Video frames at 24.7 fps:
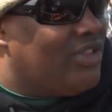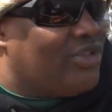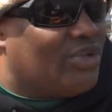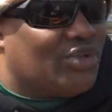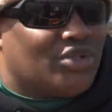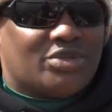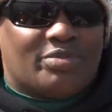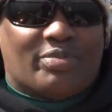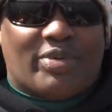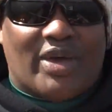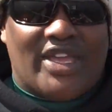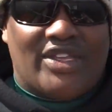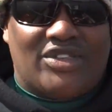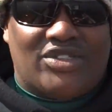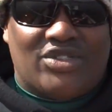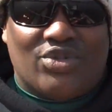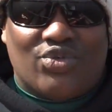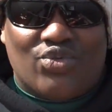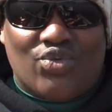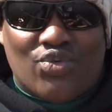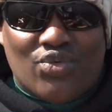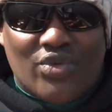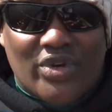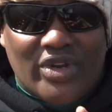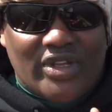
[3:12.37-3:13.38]
those bites are
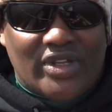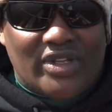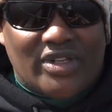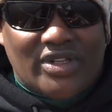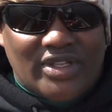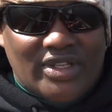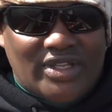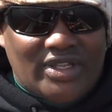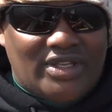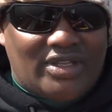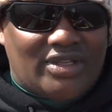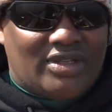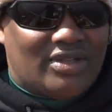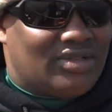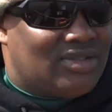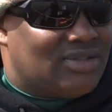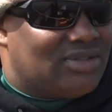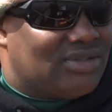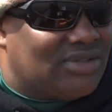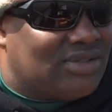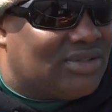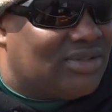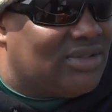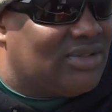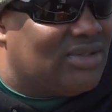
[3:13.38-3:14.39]
really,
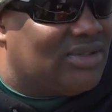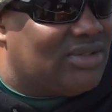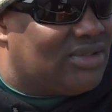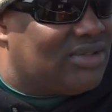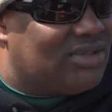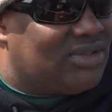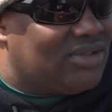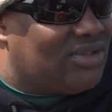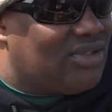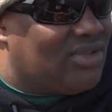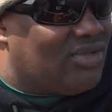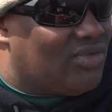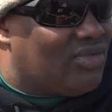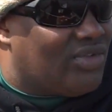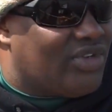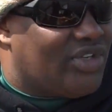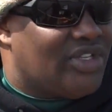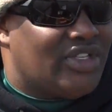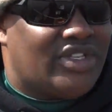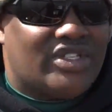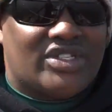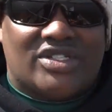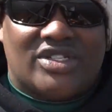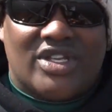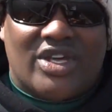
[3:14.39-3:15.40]

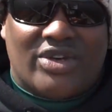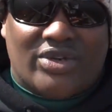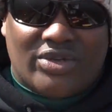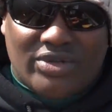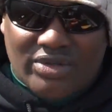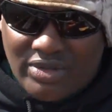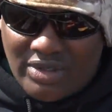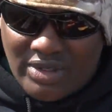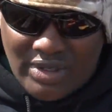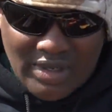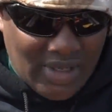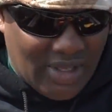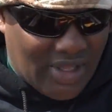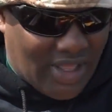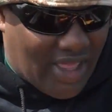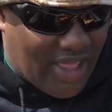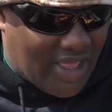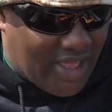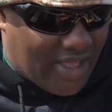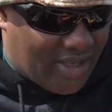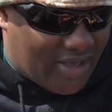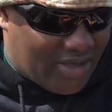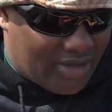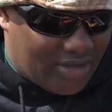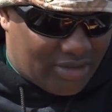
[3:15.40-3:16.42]
really subtle.
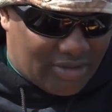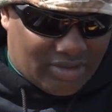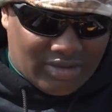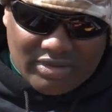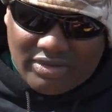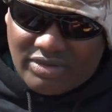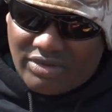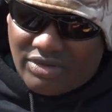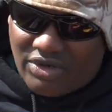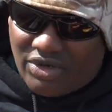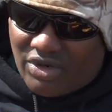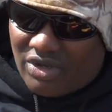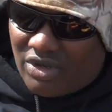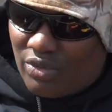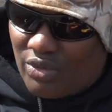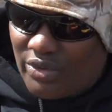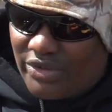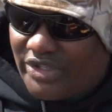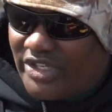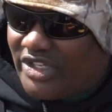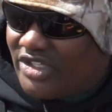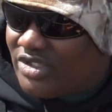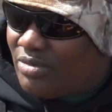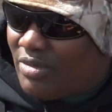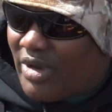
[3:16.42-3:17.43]
And,
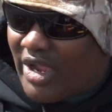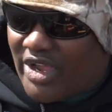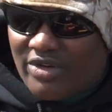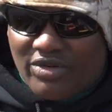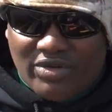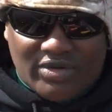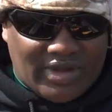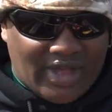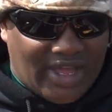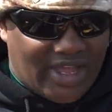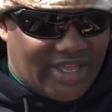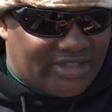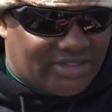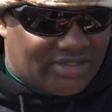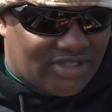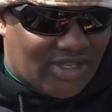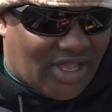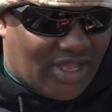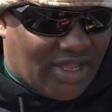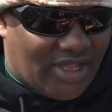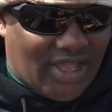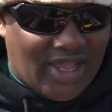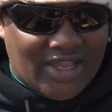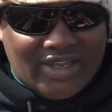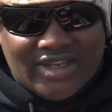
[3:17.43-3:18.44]
with these micro guides,
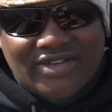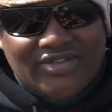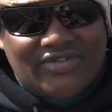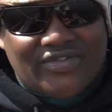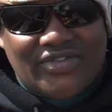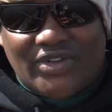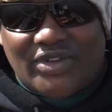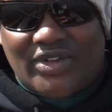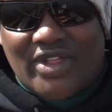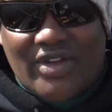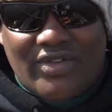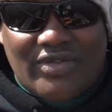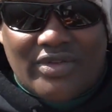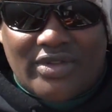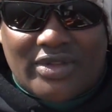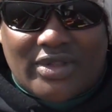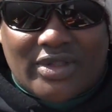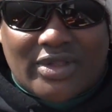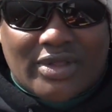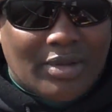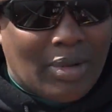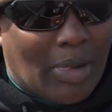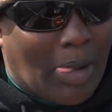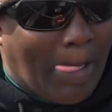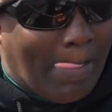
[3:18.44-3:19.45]
I can feel
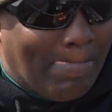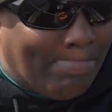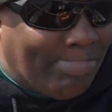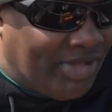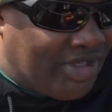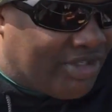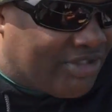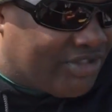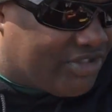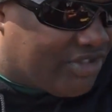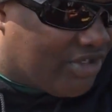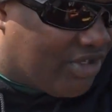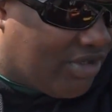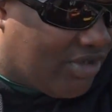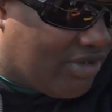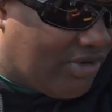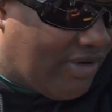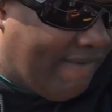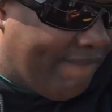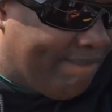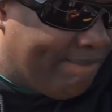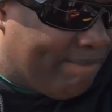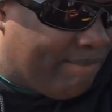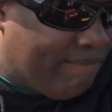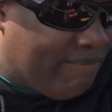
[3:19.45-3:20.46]
everything. So,
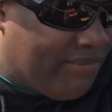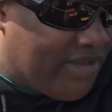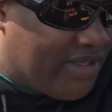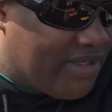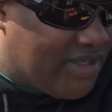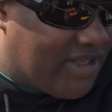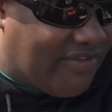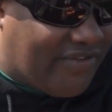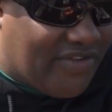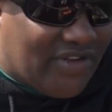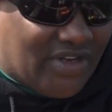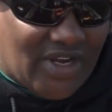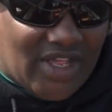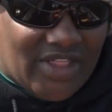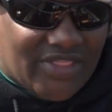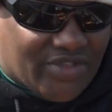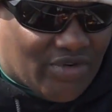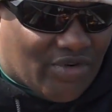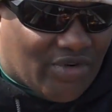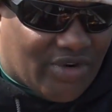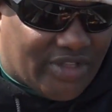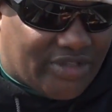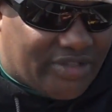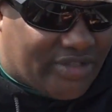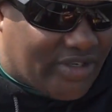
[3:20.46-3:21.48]
if you're not
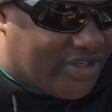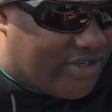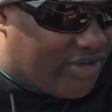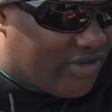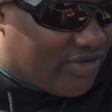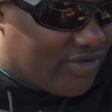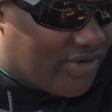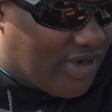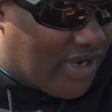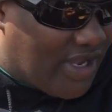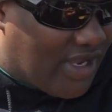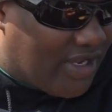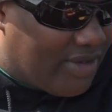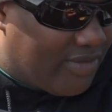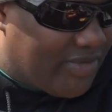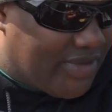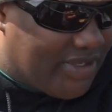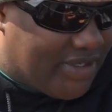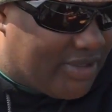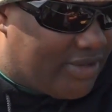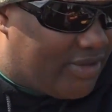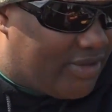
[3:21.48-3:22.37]
throwing a Duckett rod,